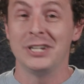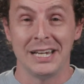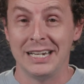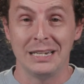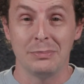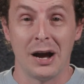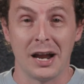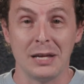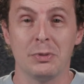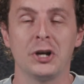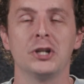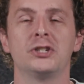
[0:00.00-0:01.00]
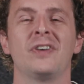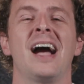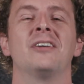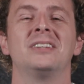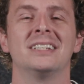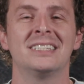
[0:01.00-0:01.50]
to anybody because of
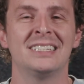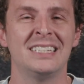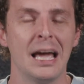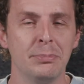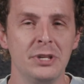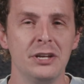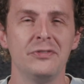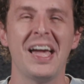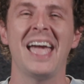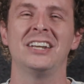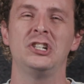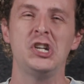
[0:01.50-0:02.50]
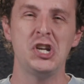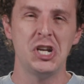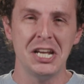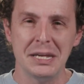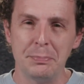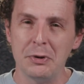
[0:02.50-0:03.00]
how deceptive and
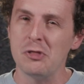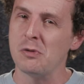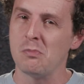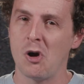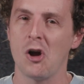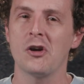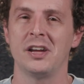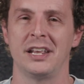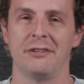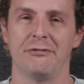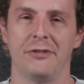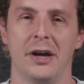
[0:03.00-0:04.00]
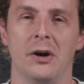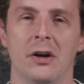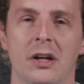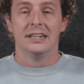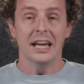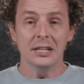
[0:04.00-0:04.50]
cheap the marketing
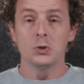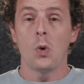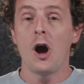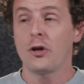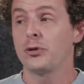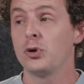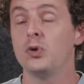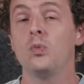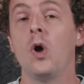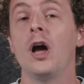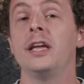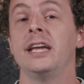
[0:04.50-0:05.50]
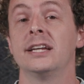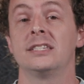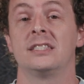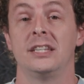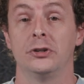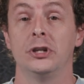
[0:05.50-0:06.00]
felt. Now let's walk through what
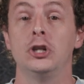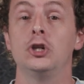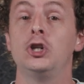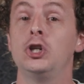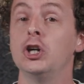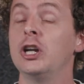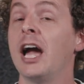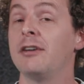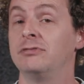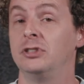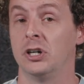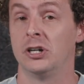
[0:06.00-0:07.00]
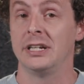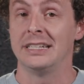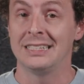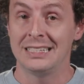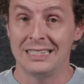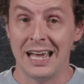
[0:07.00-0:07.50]
Yes Theory should have done
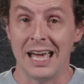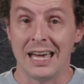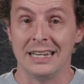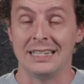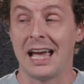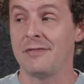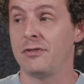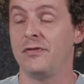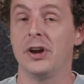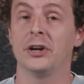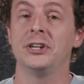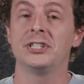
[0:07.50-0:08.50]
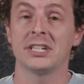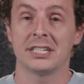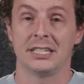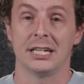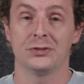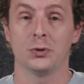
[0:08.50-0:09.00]
instead to have a very
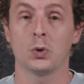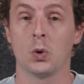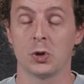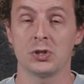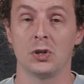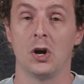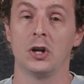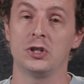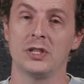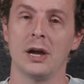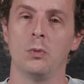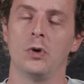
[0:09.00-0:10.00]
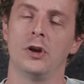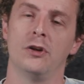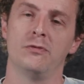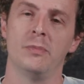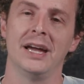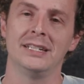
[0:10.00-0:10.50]
successful course launch that would
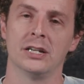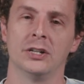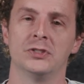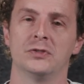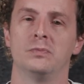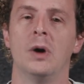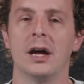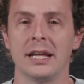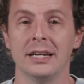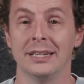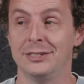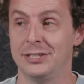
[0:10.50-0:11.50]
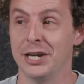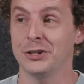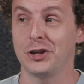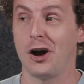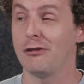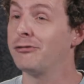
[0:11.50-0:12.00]
have made tons of money and
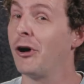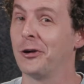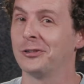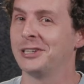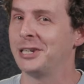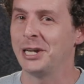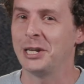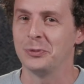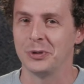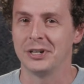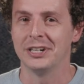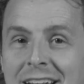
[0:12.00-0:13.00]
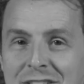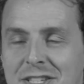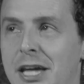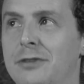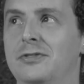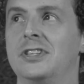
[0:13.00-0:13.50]
ticked off hardly anyone,
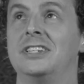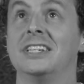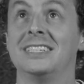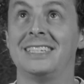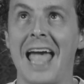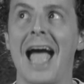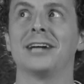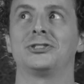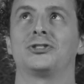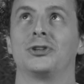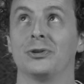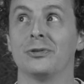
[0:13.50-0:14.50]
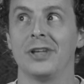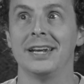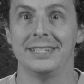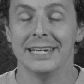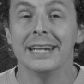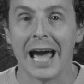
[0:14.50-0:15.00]
instead of the disaster
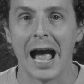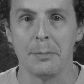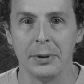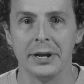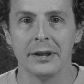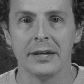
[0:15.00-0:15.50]
that did happen.